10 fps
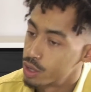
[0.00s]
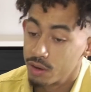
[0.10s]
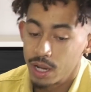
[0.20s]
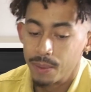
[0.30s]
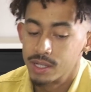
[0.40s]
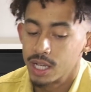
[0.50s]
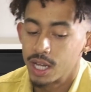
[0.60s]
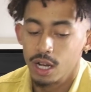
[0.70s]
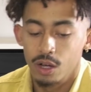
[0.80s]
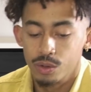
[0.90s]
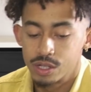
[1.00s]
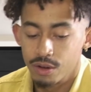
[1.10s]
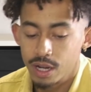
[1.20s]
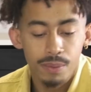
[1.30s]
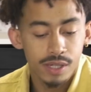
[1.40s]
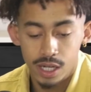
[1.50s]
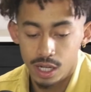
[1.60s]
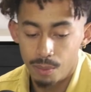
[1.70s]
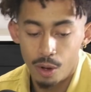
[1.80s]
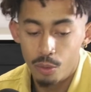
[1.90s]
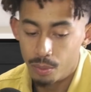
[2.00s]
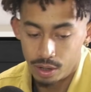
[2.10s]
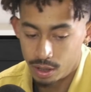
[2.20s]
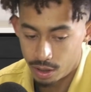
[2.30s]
Was there any particular moment?